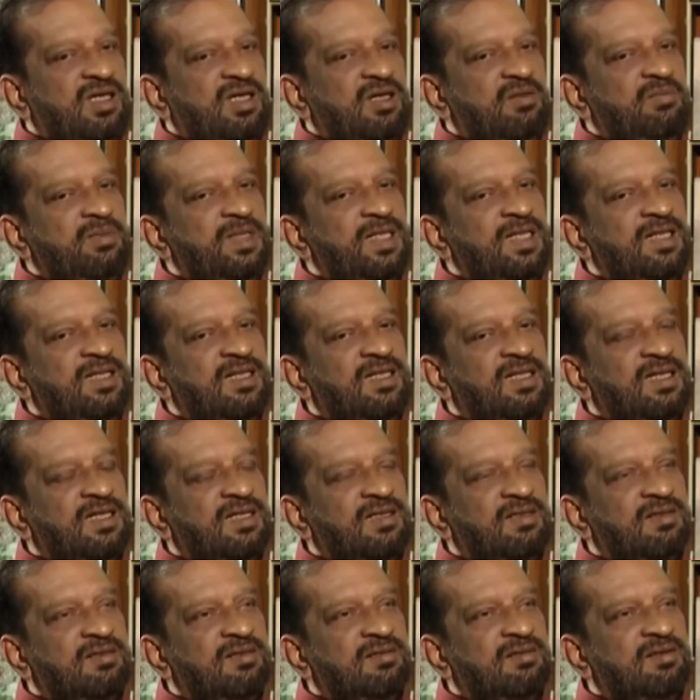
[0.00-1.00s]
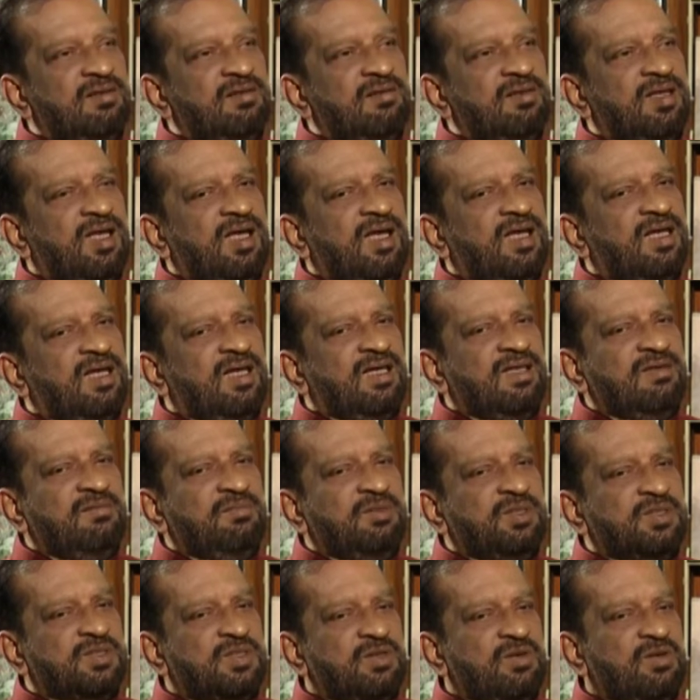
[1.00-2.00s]
Well, I
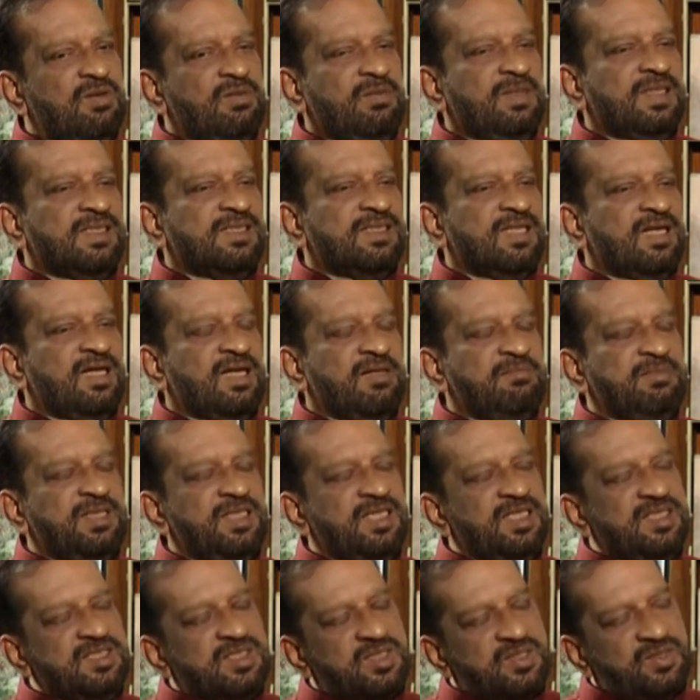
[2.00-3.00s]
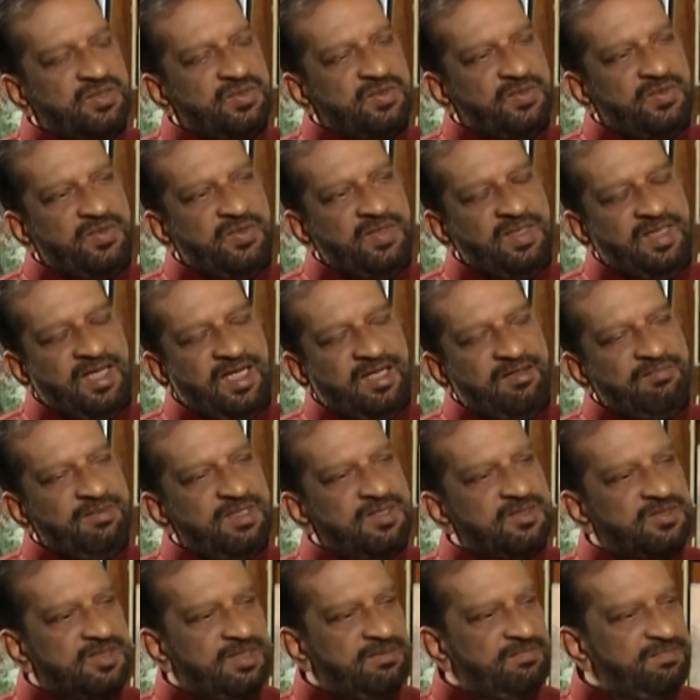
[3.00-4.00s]
was always, in school, I
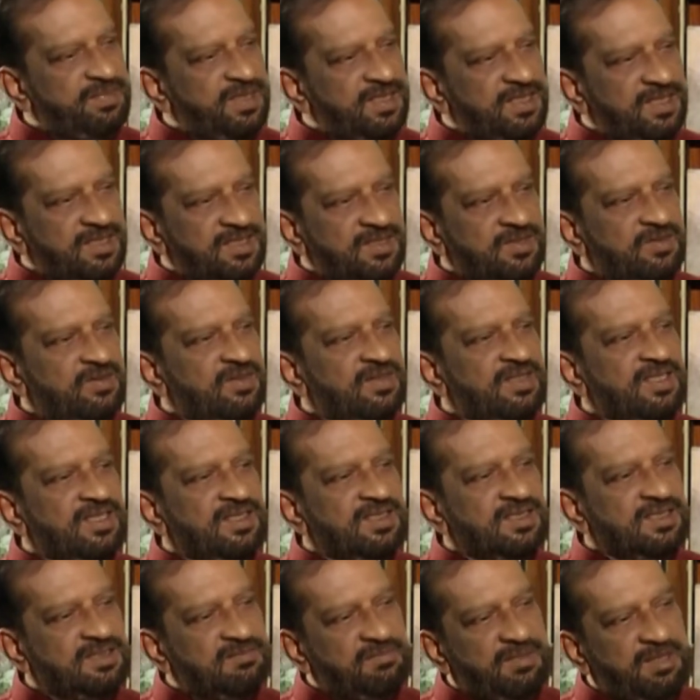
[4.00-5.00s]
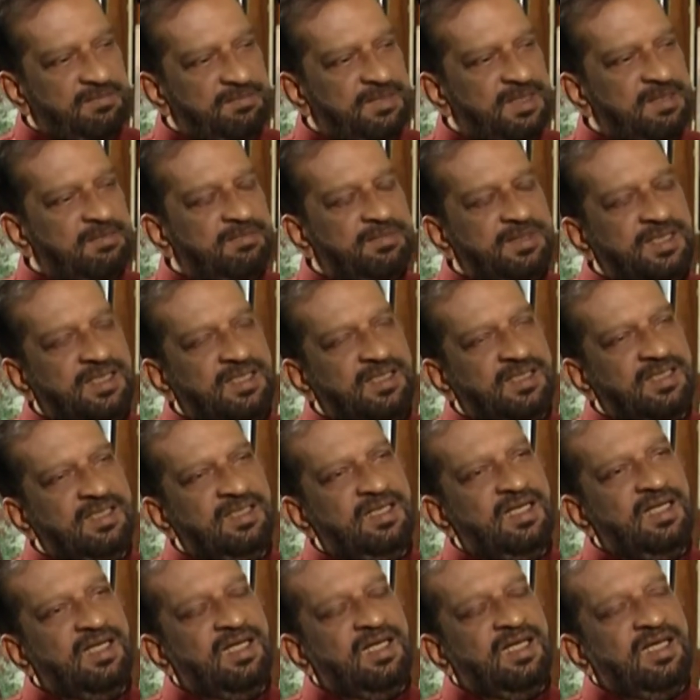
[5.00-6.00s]
went to St. Peter's College, Bambalapitiya,
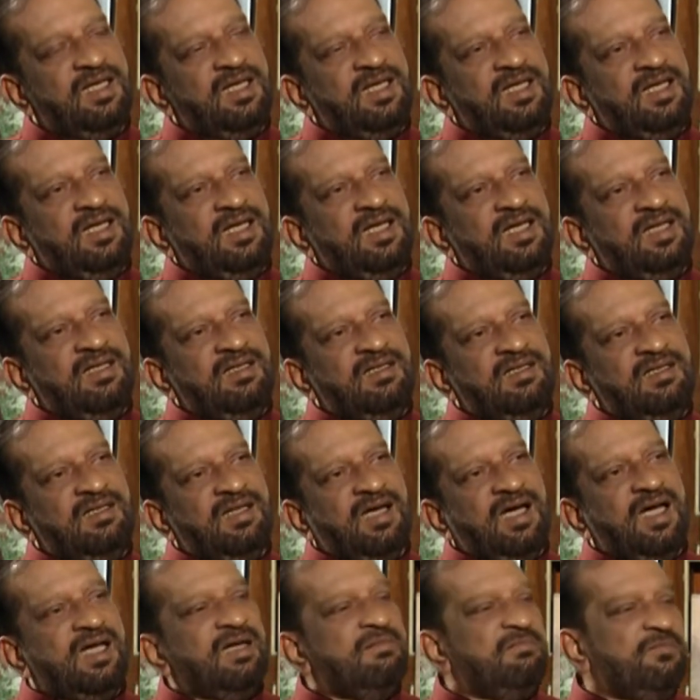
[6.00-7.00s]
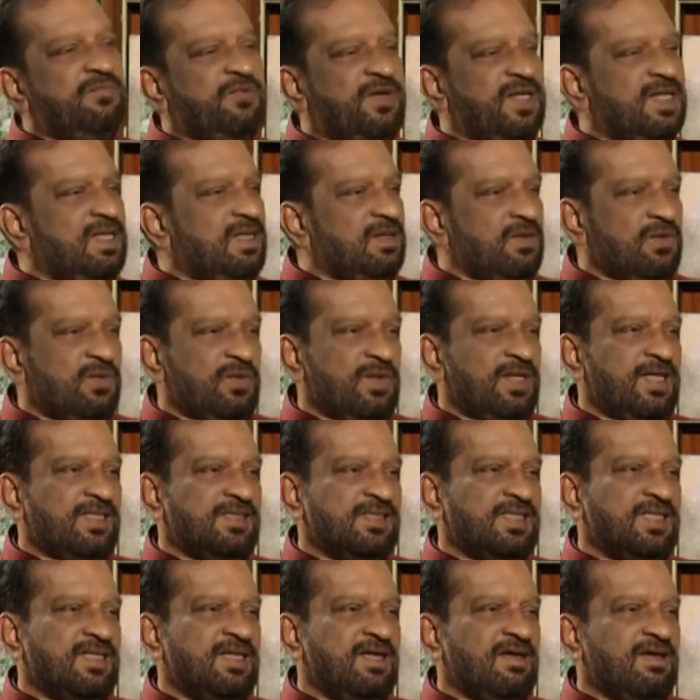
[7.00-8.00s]
and I am well known
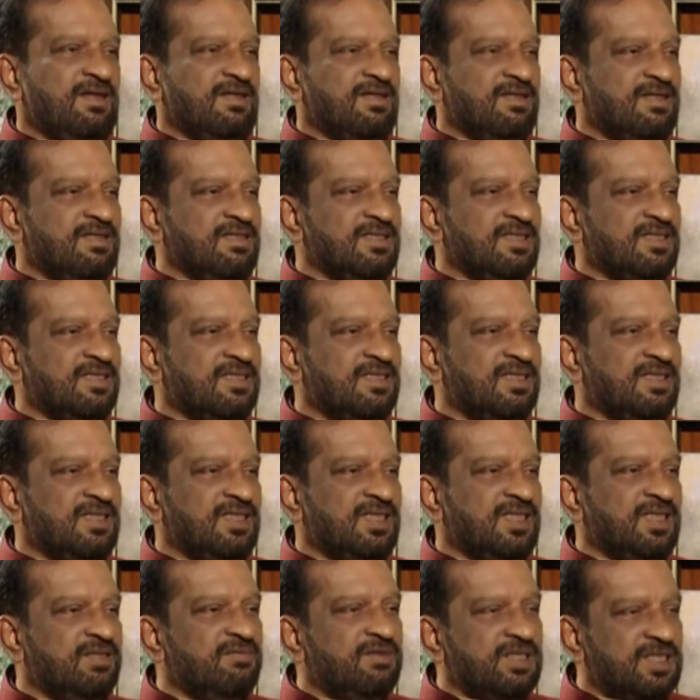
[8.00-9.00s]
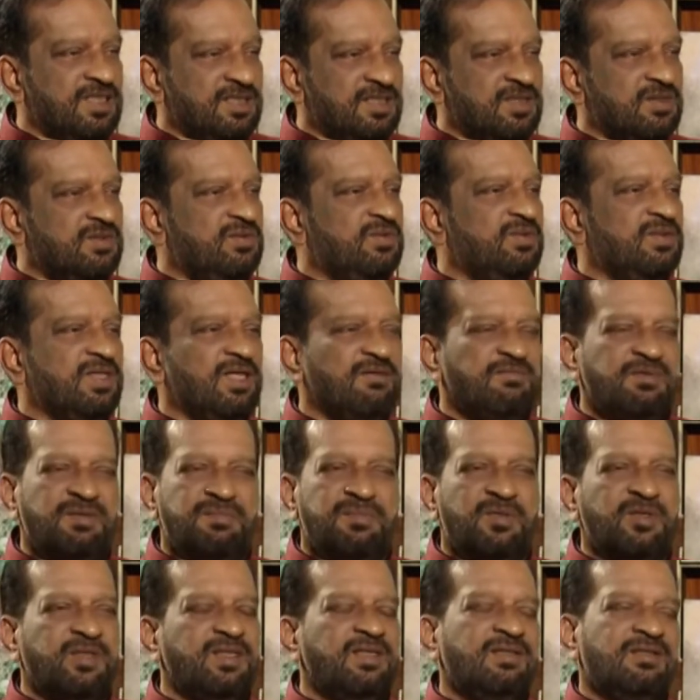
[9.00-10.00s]
as an artist. Even in school,
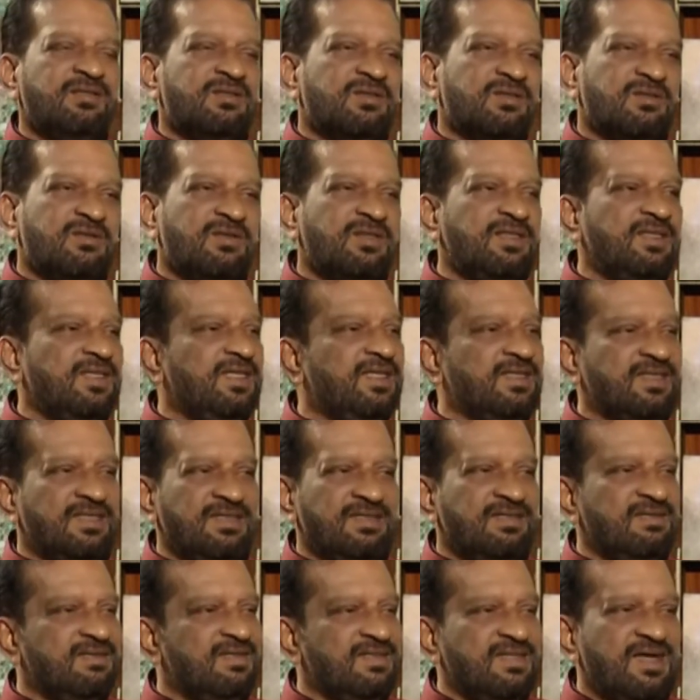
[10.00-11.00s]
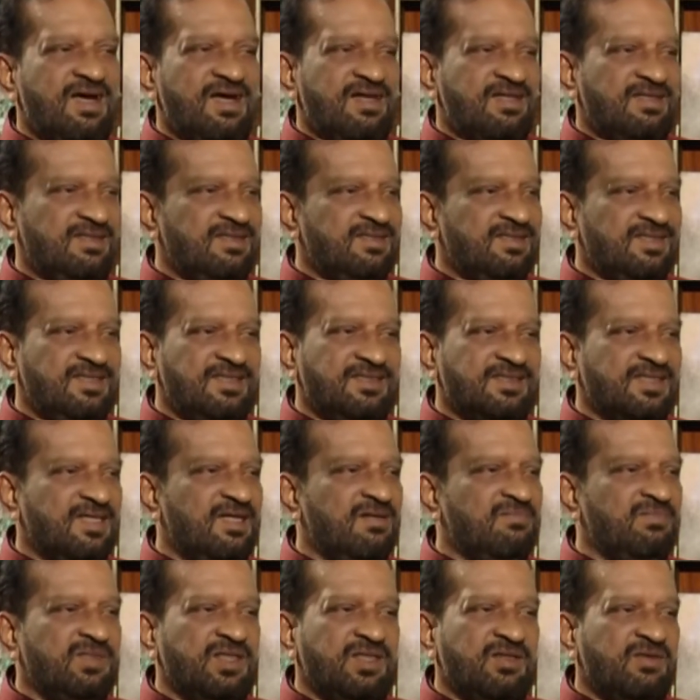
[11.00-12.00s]
everybody is called that the artist is
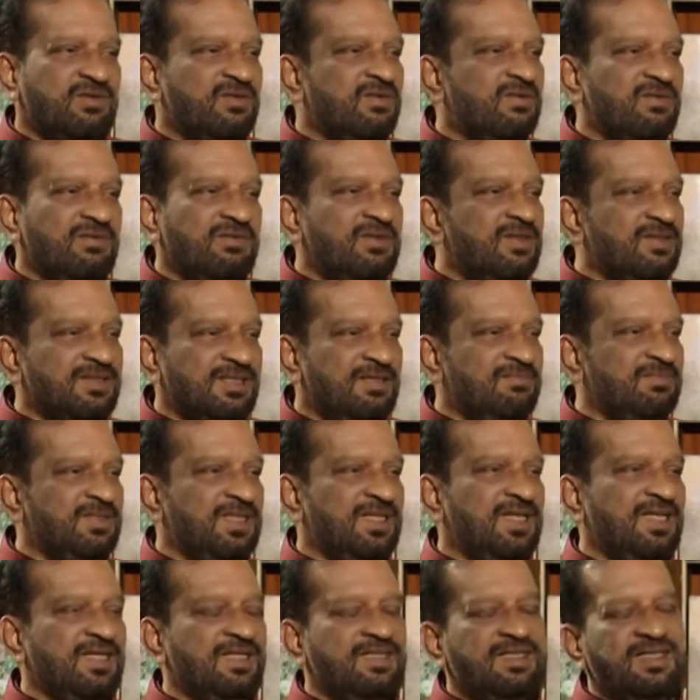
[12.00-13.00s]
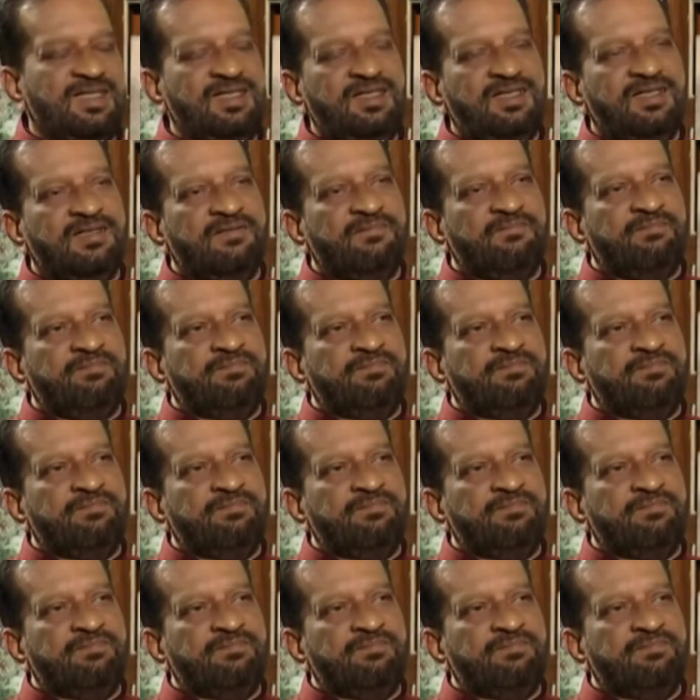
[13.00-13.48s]
coming or something like that.